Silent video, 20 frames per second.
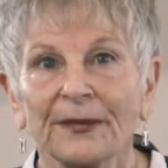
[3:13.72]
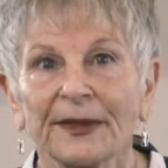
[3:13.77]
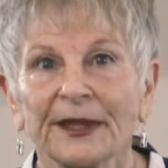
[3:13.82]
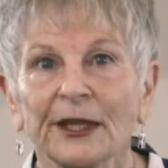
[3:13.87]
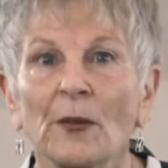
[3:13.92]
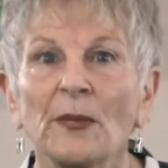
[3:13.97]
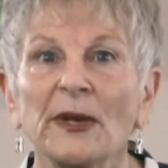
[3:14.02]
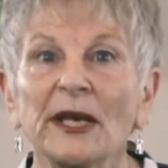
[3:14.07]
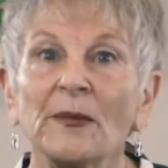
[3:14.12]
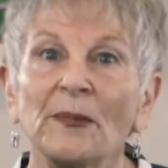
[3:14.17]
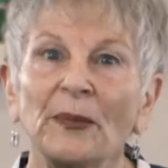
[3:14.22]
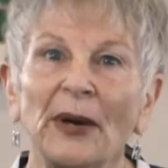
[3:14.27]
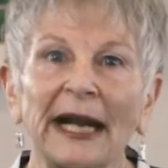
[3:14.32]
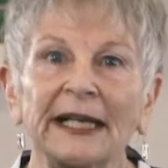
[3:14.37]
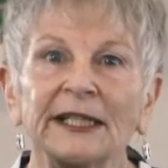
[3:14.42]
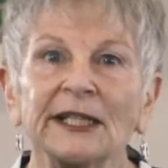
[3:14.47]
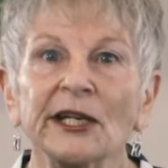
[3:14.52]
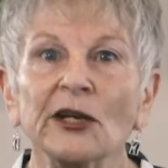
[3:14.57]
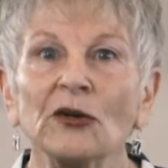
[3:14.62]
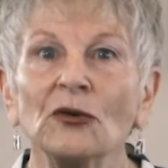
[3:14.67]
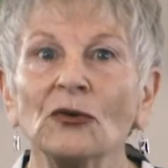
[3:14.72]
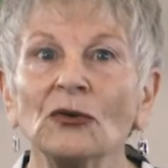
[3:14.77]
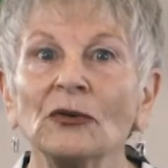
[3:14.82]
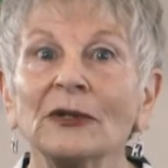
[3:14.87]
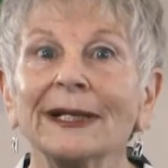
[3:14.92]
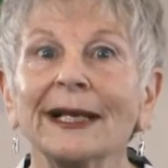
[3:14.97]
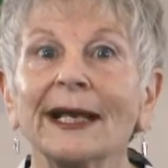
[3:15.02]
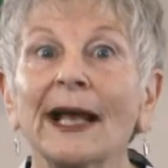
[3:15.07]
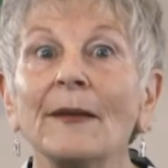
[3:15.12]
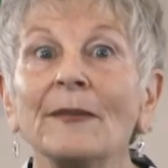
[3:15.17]
There'll be a practical
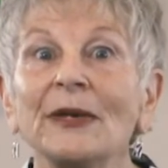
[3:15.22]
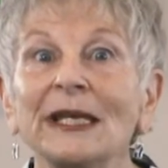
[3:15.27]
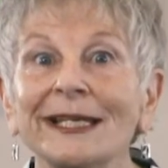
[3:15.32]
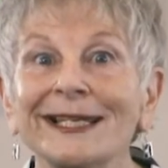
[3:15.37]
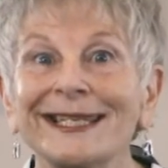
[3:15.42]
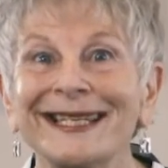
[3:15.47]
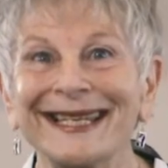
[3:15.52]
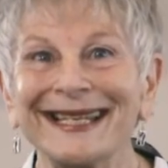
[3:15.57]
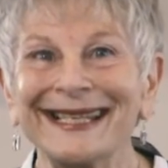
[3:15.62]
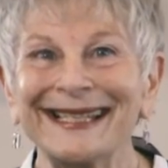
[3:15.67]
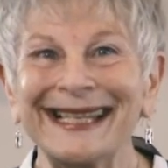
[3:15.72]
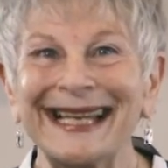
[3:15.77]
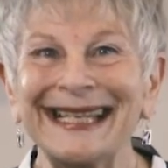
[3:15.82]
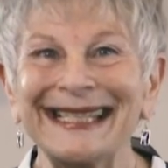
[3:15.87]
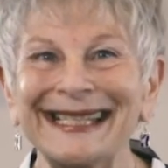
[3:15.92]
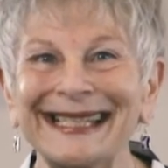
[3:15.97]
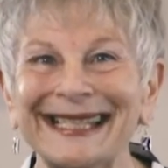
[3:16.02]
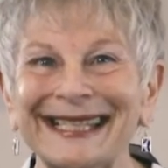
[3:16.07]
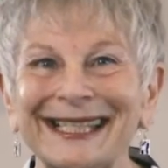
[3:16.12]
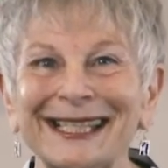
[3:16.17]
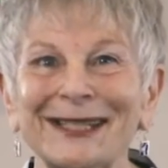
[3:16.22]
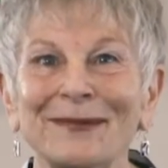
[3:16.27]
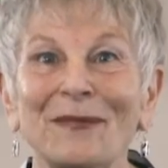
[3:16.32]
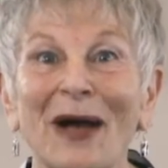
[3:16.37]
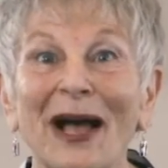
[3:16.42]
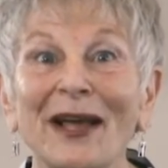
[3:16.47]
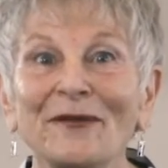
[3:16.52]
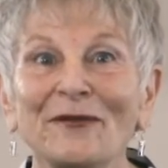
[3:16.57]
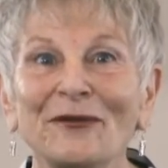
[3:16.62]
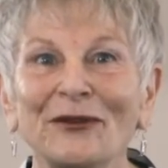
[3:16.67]
coming to your senses
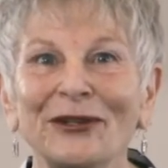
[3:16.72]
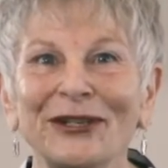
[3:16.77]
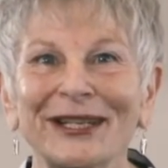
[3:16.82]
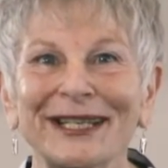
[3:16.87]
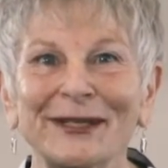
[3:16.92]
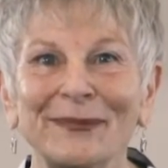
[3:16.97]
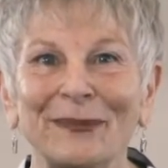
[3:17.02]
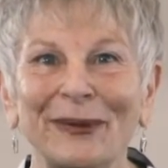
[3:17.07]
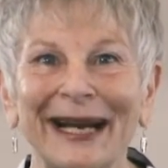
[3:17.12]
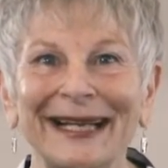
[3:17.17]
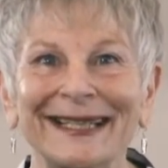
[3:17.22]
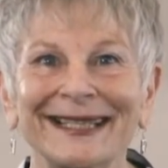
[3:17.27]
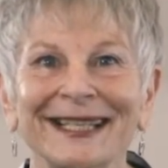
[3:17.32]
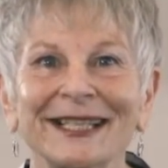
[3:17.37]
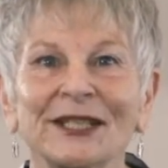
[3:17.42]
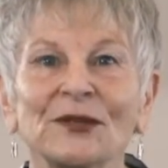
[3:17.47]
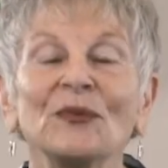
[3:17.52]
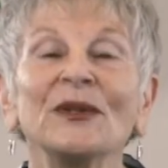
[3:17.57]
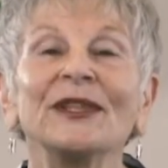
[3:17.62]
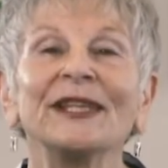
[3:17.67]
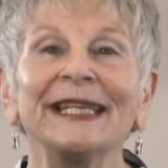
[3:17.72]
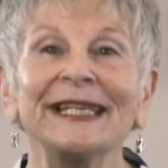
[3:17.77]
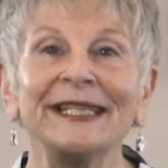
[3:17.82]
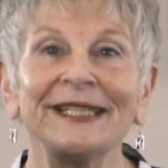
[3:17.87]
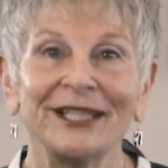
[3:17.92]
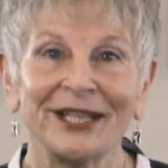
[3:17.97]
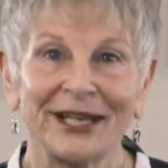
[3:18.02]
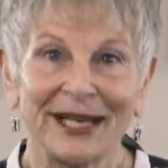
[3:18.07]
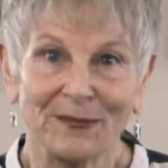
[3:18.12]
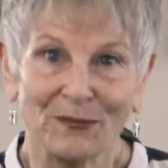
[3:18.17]
mindfulness practice with
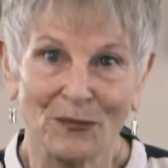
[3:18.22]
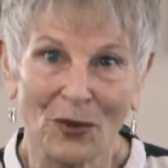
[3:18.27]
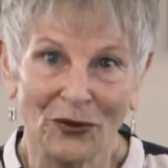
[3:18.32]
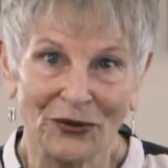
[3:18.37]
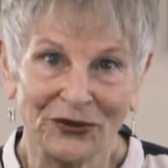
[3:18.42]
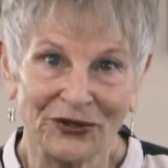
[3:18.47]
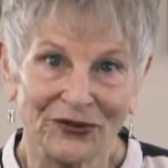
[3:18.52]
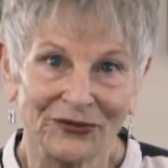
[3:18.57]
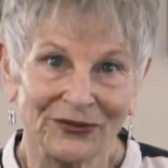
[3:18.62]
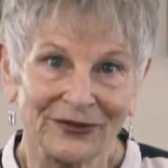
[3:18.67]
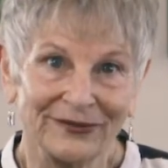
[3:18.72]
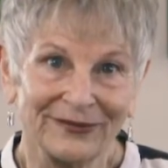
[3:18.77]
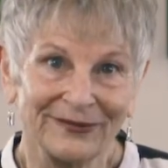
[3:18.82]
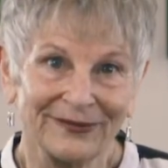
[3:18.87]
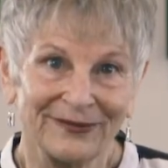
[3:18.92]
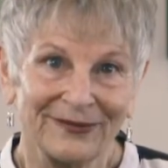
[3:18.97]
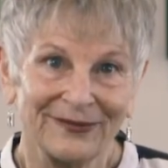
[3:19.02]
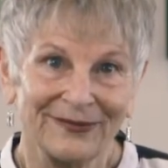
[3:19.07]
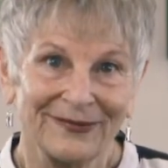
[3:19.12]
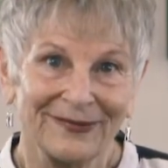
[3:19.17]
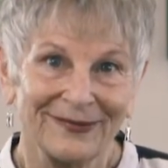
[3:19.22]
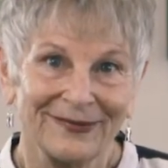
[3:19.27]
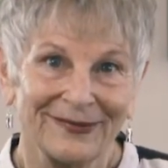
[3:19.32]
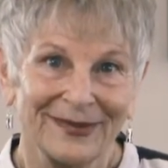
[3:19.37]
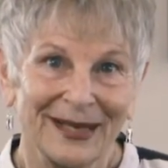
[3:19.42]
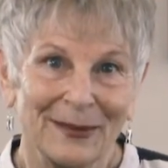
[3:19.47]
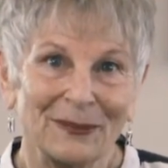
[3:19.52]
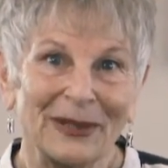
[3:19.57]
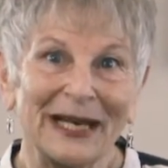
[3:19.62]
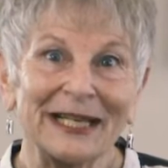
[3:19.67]
each module,
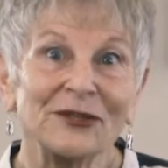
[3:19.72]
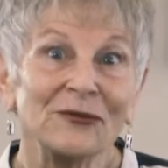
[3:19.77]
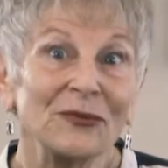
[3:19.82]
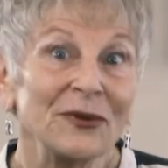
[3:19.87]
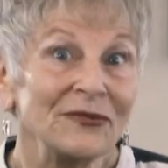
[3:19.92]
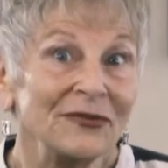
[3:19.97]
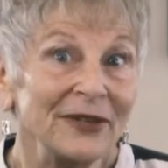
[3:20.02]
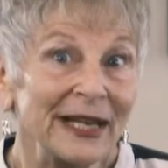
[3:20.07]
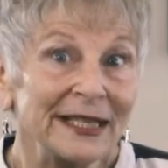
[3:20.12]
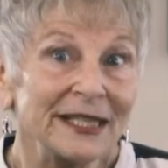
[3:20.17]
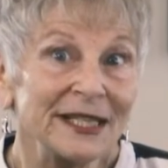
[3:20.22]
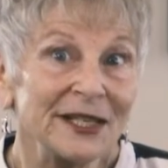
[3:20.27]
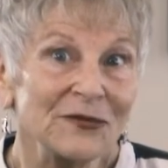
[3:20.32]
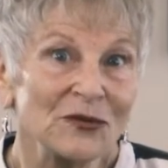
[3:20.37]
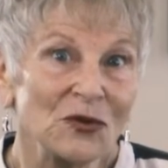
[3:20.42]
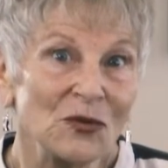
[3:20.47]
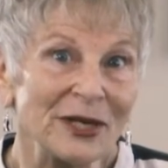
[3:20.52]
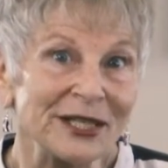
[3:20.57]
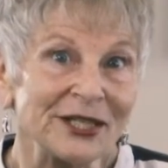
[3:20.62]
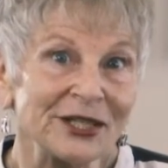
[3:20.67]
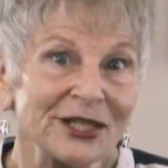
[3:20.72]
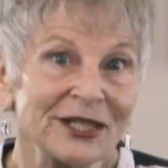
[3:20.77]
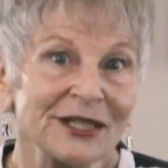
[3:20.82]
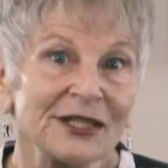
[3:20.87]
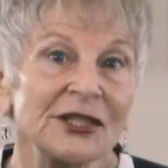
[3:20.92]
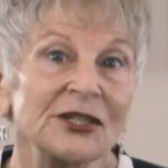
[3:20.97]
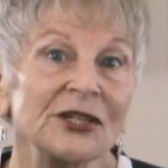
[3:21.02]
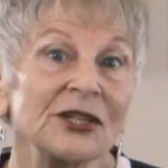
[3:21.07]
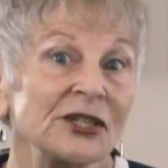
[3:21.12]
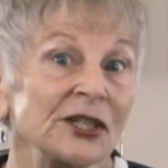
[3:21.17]
plus reflective
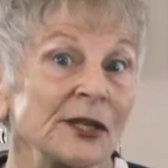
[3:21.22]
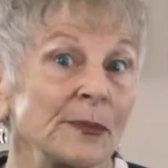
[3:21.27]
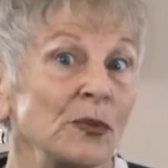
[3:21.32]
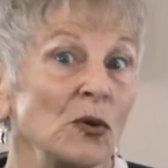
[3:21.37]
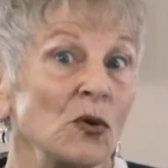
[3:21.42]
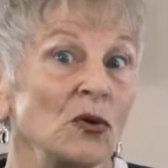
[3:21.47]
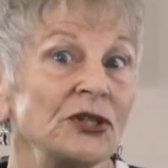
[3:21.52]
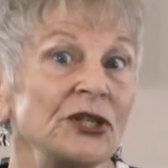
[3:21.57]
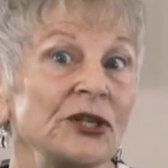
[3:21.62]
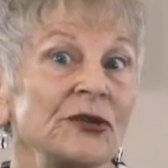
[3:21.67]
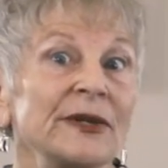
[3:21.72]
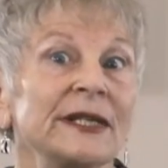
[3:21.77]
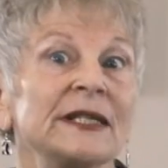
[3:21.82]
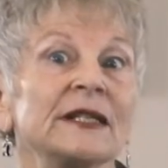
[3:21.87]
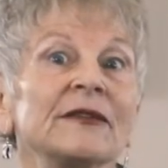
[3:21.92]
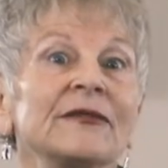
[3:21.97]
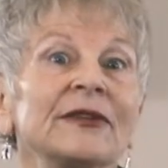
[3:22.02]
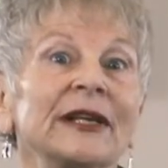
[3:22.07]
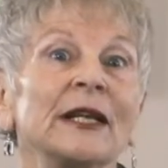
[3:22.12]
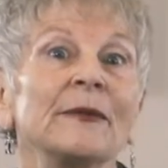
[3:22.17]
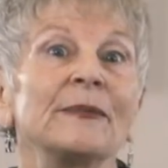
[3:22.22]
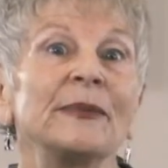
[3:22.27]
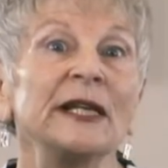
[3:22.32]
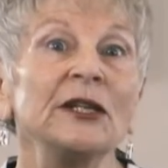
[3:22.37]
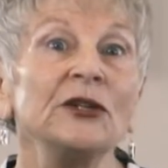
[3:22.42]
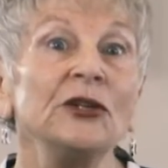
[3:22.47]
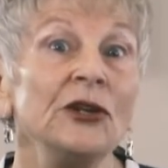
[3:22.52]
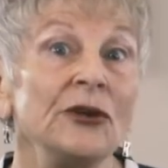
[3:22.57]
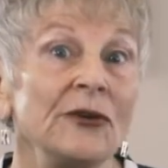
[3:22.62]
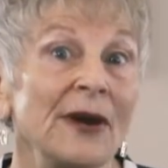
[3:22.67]
questions to support you in
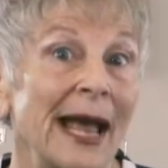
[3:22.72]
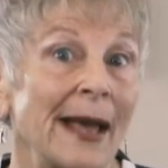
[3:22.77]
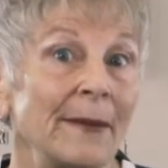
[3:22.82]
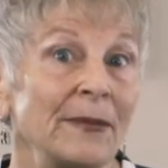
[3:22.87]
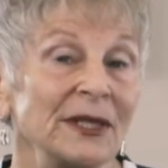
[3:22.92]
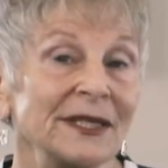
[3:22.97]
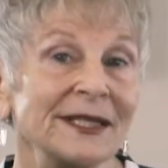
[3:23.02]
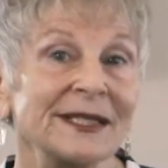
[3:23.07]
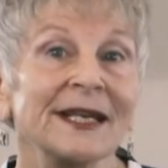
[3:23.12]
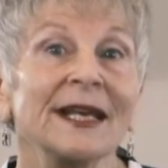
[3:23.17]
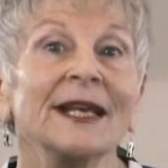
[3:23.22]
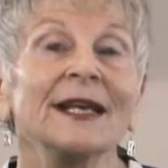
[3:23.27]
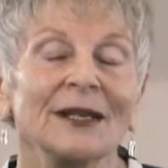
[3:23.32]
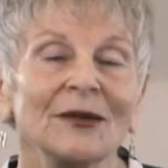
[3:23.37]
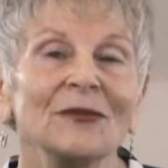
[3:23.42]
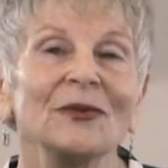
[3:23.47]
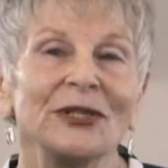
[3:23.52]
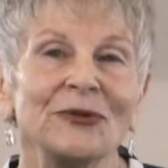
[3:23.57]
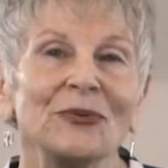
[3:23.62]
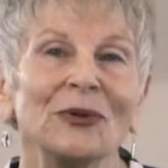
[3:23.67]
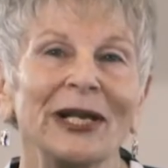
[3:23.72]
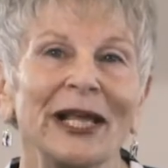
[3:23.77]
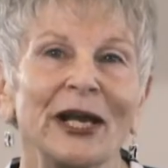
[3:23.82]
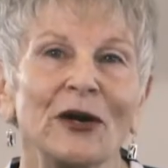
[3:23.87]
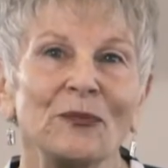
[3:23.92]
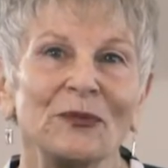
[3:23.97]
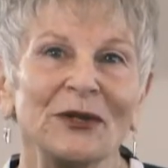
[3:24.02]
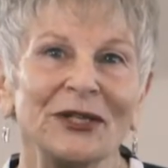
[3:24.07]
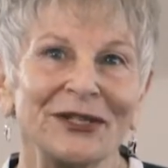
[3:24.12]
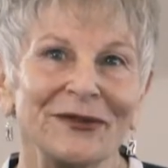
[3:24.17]
developing new habits which will
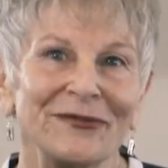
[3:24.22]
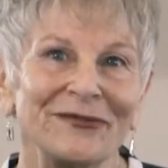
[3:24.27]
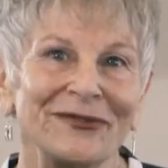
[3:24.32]
help you to